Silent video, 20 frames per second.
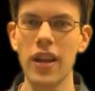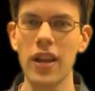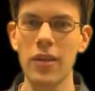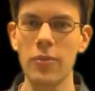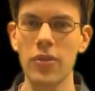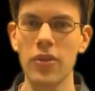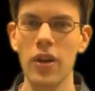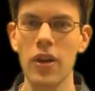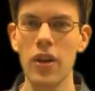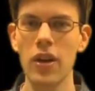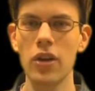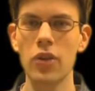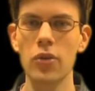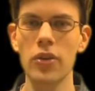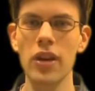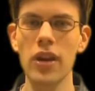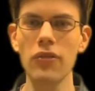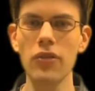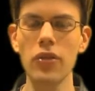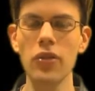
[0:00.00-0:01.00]
games, you
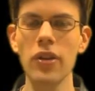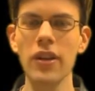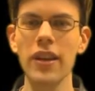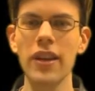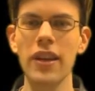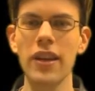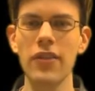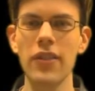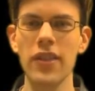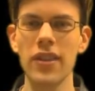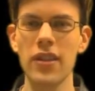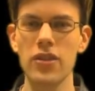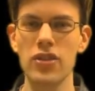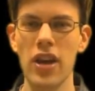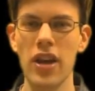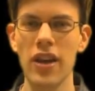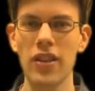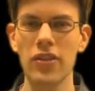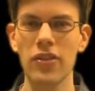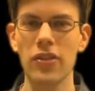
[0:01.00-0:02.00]
were never really given the
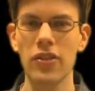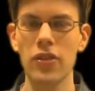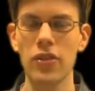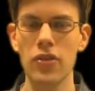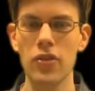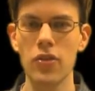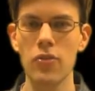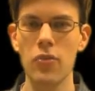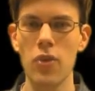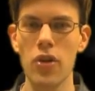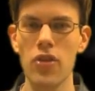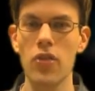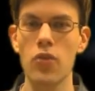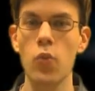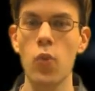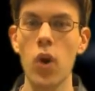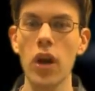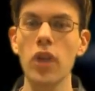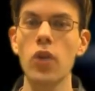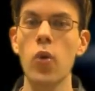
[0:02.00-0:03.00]
chance to do more than
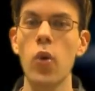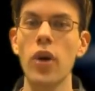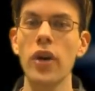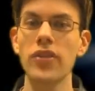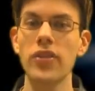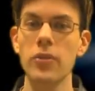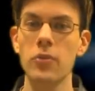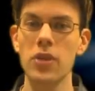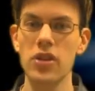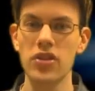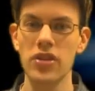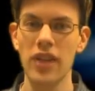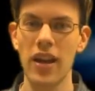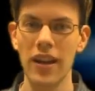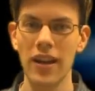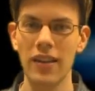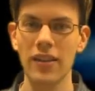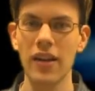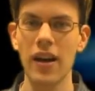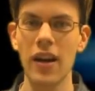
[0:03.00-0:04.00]
one quest mission
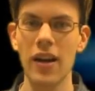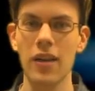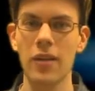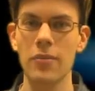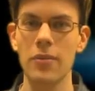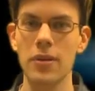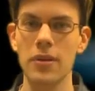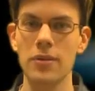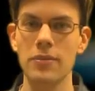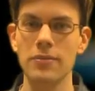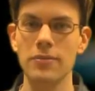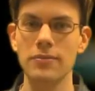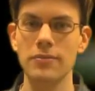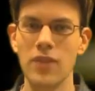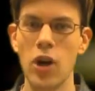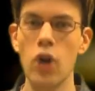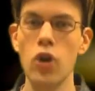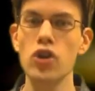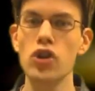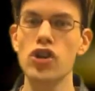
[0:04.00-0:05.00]
at a time.
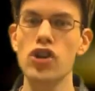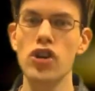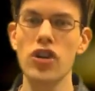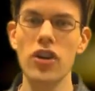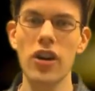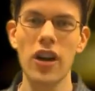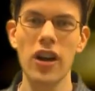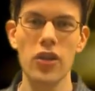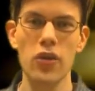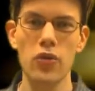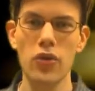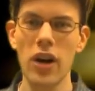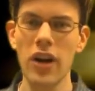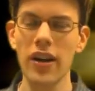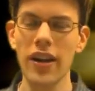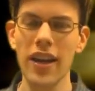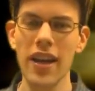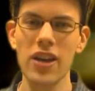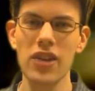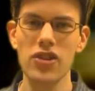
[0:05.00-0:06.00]
Oh sure, on the rare
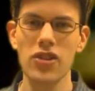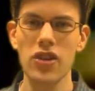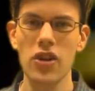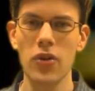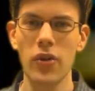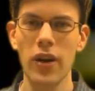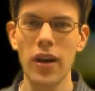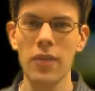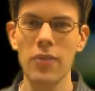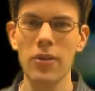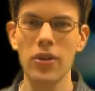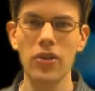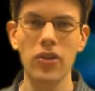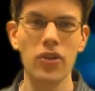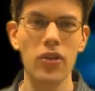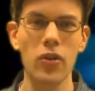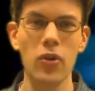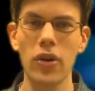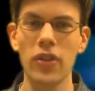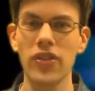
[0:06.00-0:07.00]
occasion you were able to
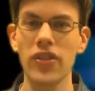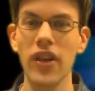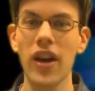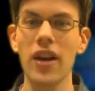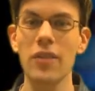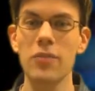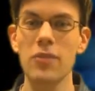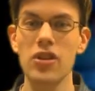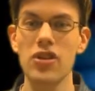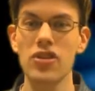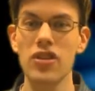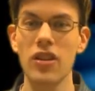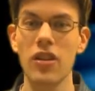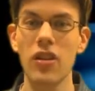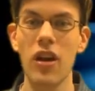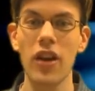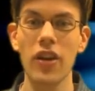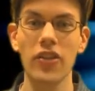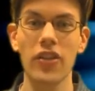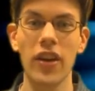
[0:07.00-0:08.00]
do a side mission
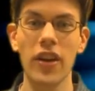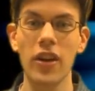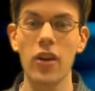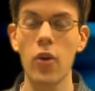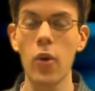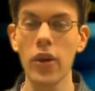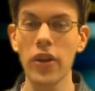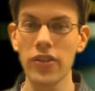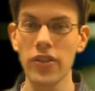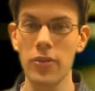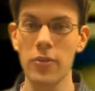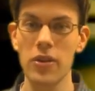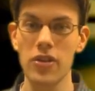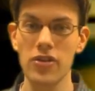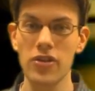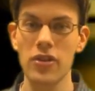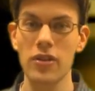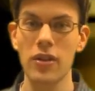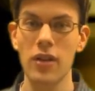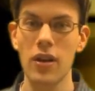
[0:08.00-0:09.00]
alongside a quest
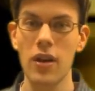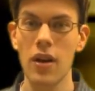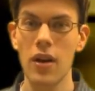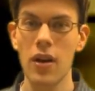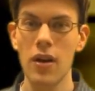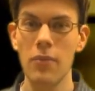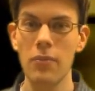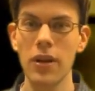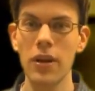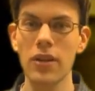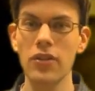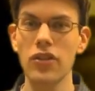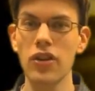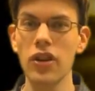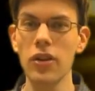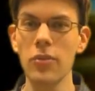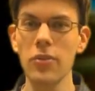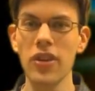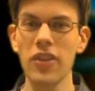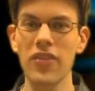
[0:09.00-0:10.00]
mission, but in
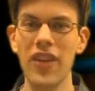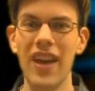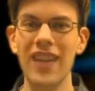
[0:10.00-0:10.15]
terms of